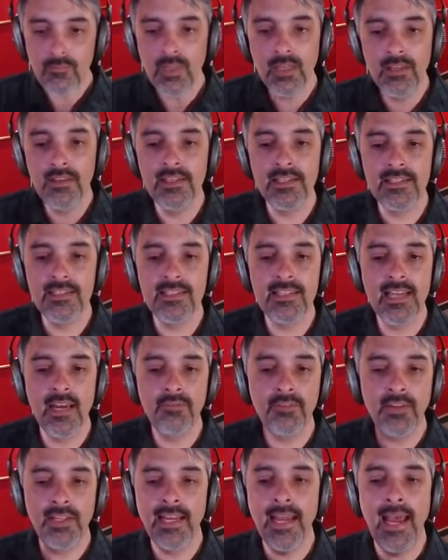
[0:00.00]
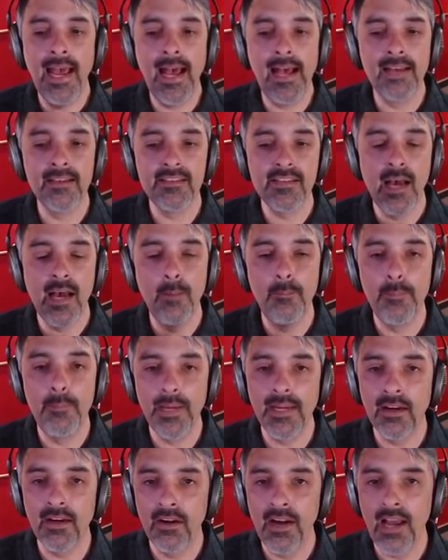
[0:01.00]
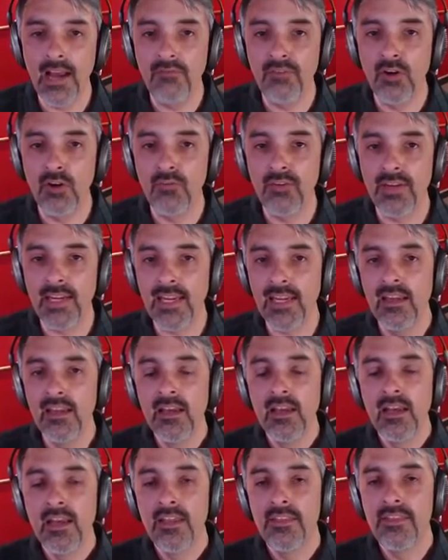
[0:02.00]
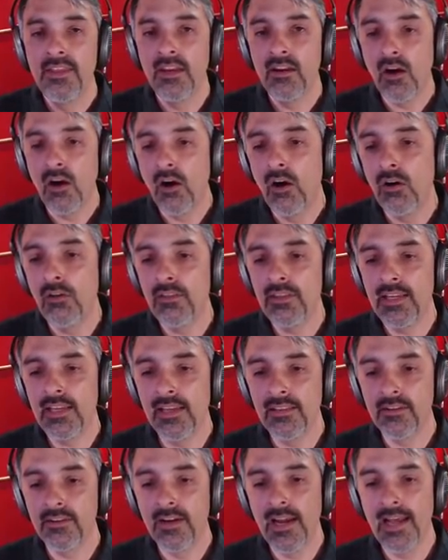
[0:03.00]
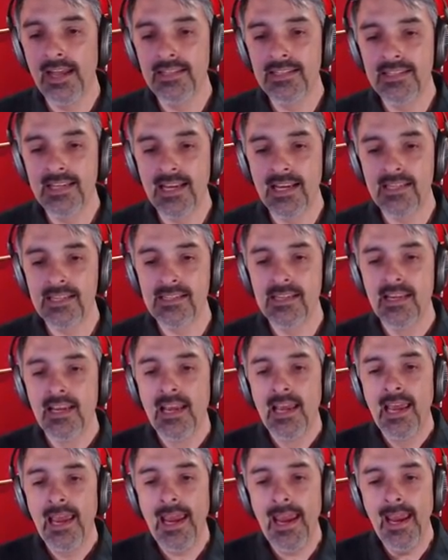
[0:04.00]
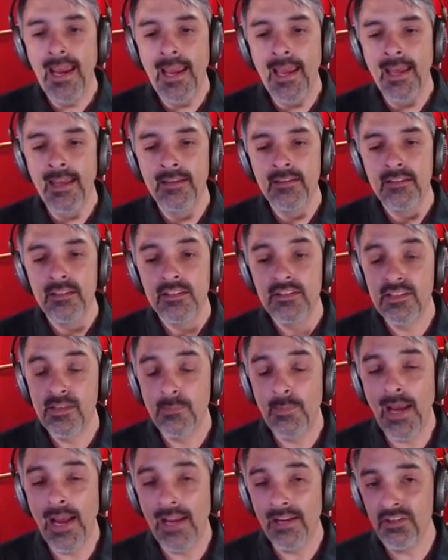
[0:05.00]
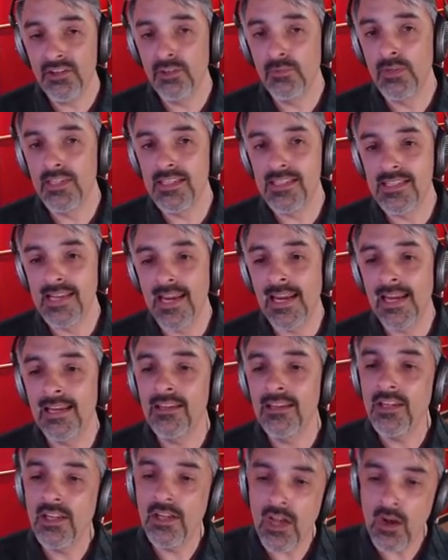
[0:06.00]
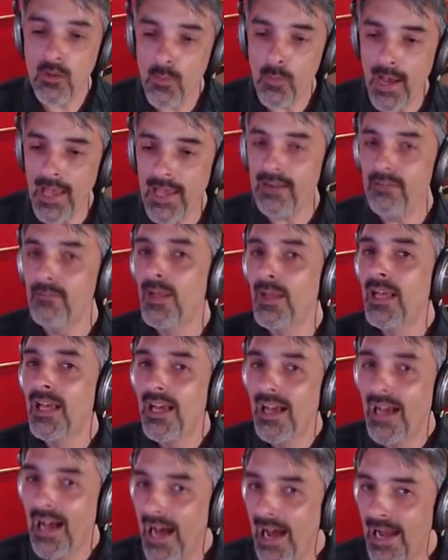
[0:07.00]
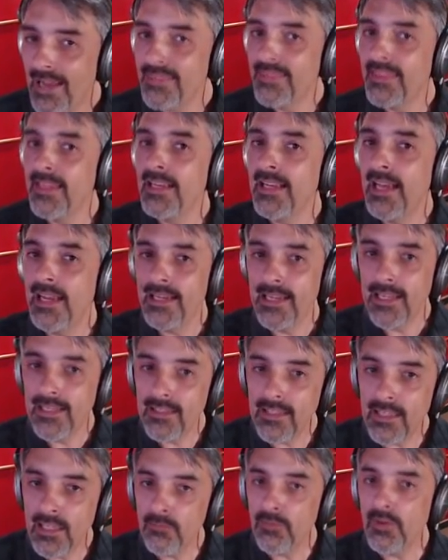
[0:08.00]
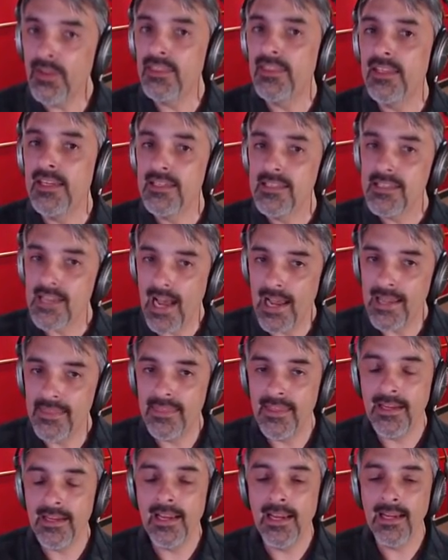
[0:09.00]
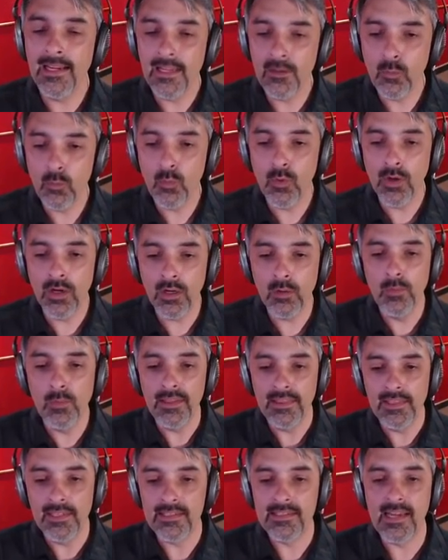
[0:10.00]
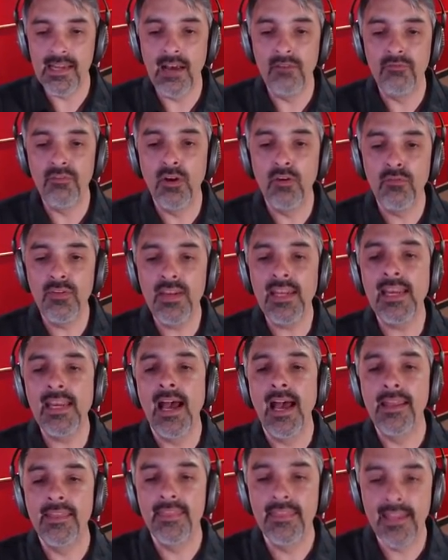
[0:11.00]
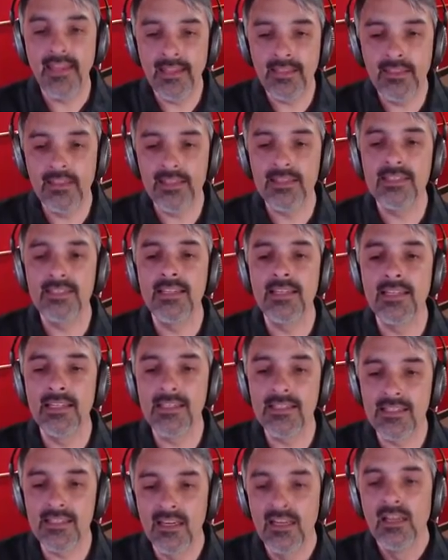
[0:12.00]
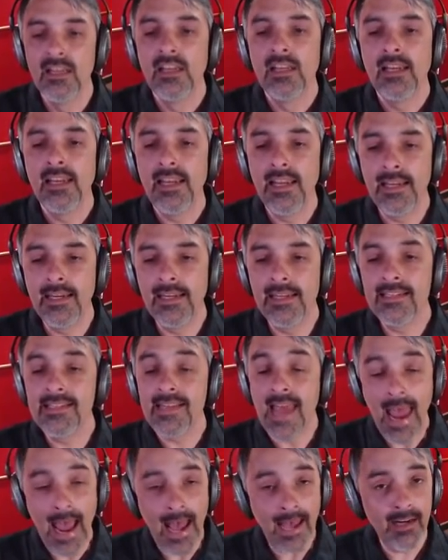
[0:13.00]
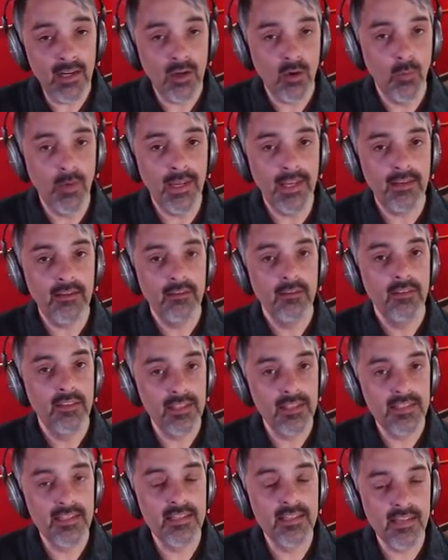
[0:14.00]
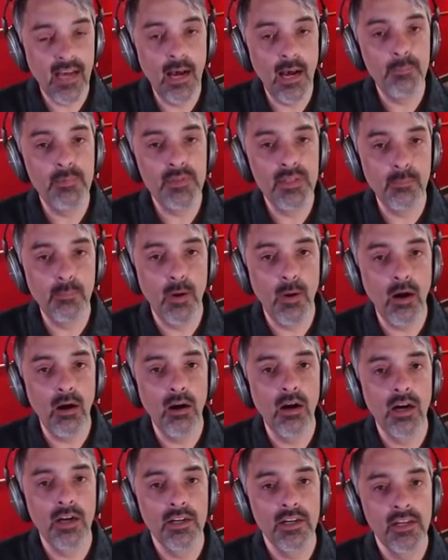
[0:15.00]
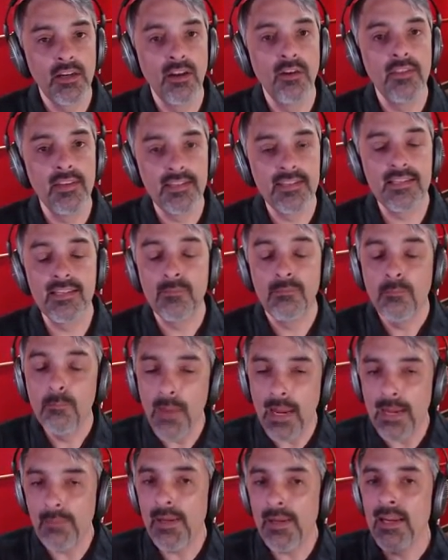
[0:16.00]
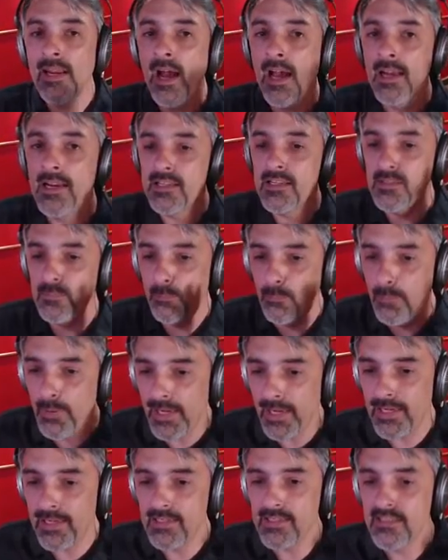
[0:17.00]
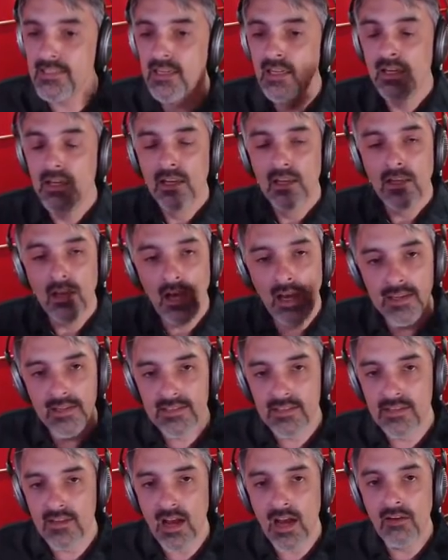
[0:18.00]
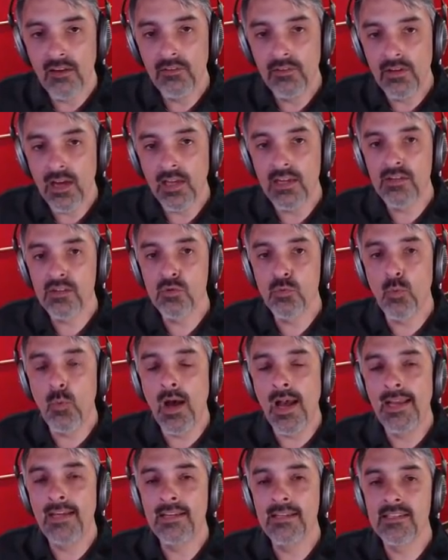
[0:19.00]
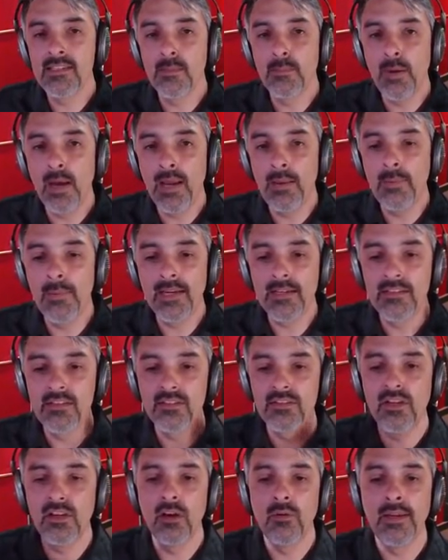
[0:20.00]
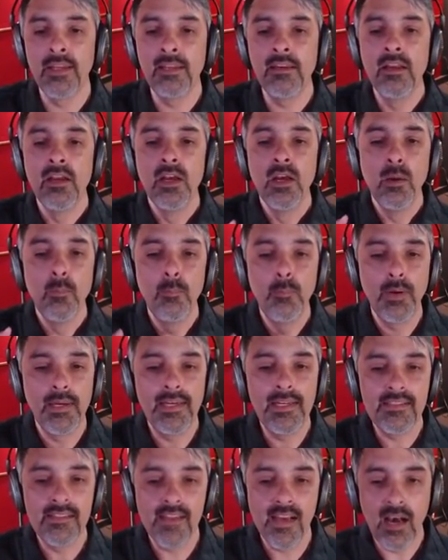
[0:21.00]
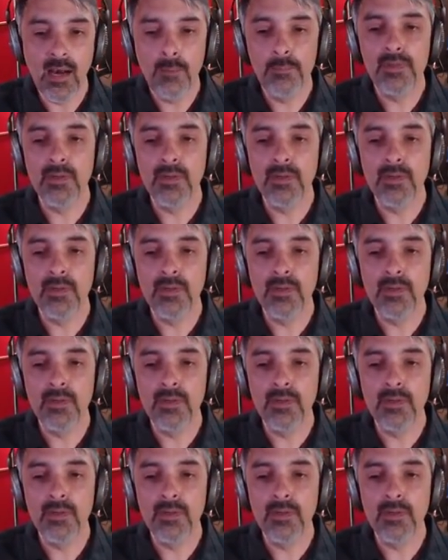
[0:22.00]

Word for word: this definitely has a bigger F O V than all the other headsets. And Sebastian was saying, you know what? I think I could live with this. I think I could work with this F O V. I think this is... it is adequate. This is up to par. You know, this maybe not as big as, as not, not as wide as the Pimax is going, but it's up